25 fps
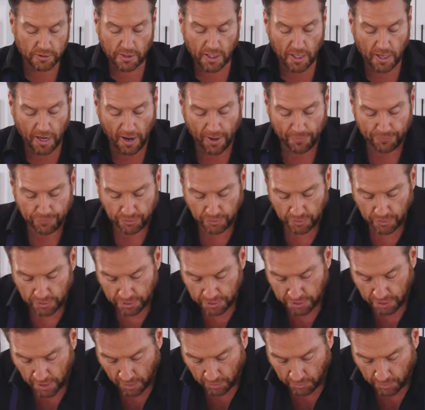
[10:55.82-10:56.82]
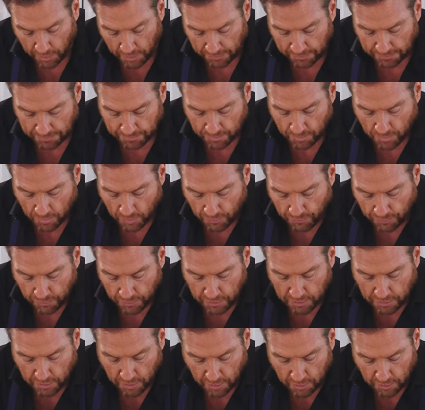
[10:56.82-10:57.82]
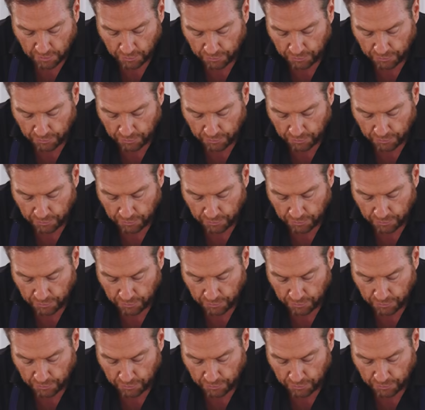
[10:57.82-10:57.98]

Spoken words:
get after it, shall we? First things